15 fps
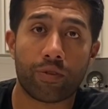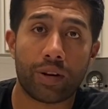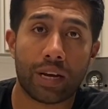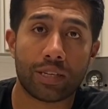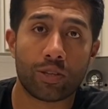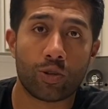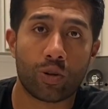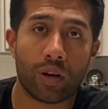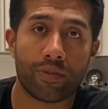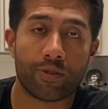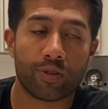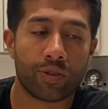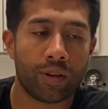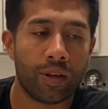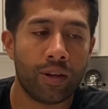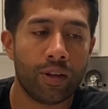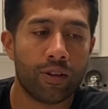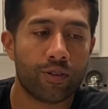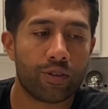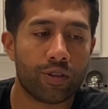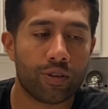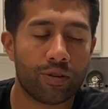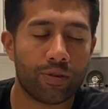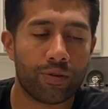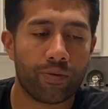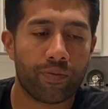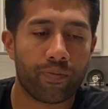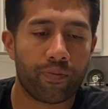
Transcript: for NASA drivers. So